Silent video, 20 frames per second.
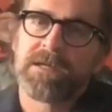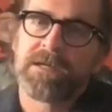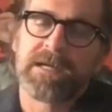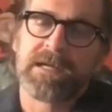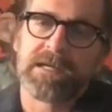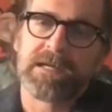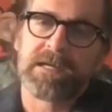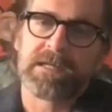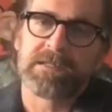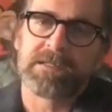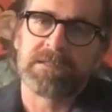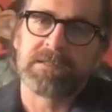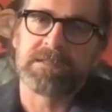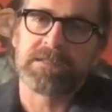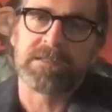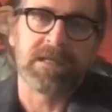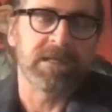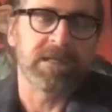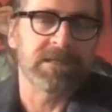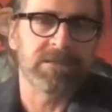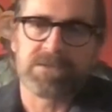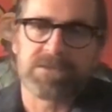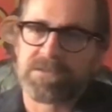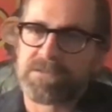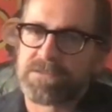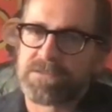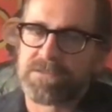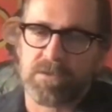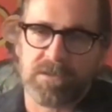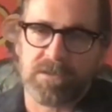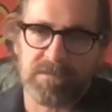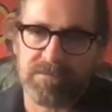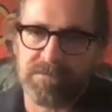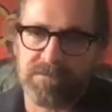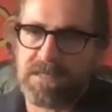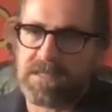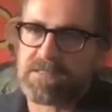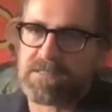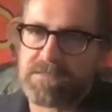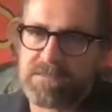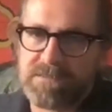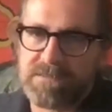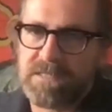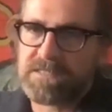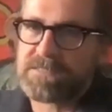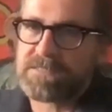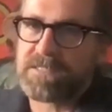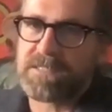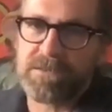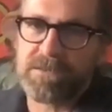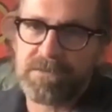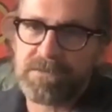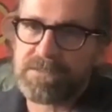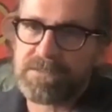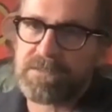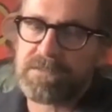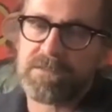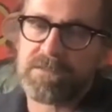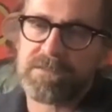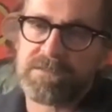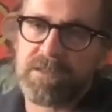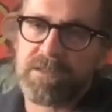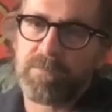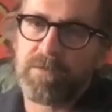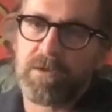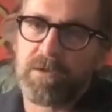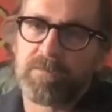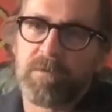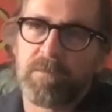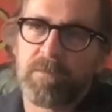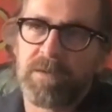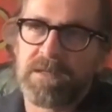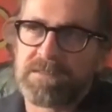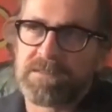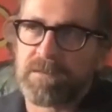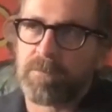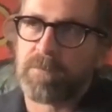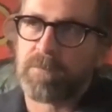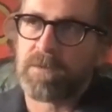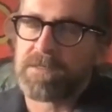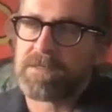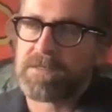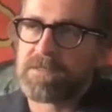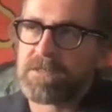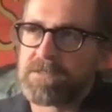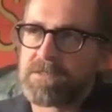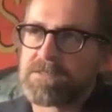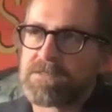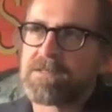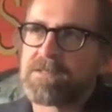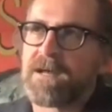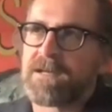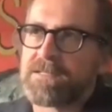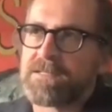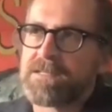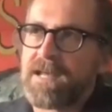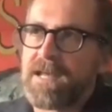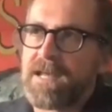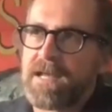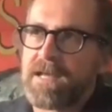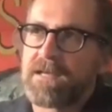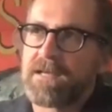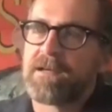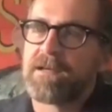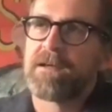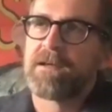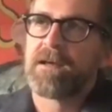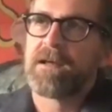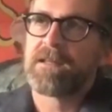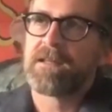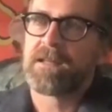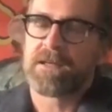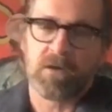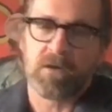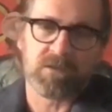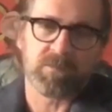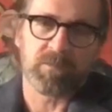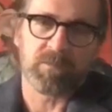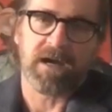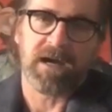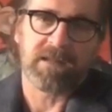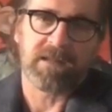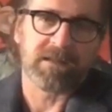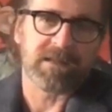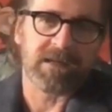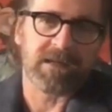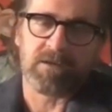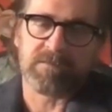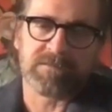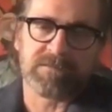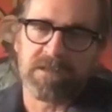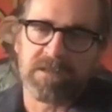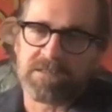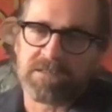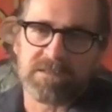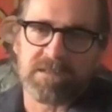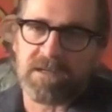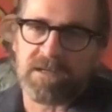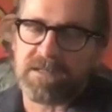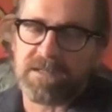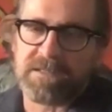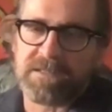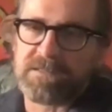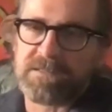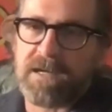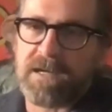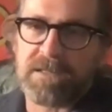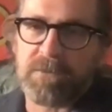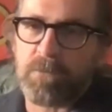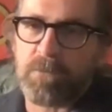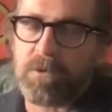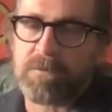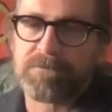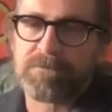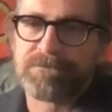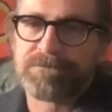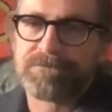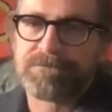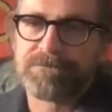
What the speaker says: And then it just sort of has continued to build momentum. But there's not a day that goes by that I don't feel like the luckiest guy in the world.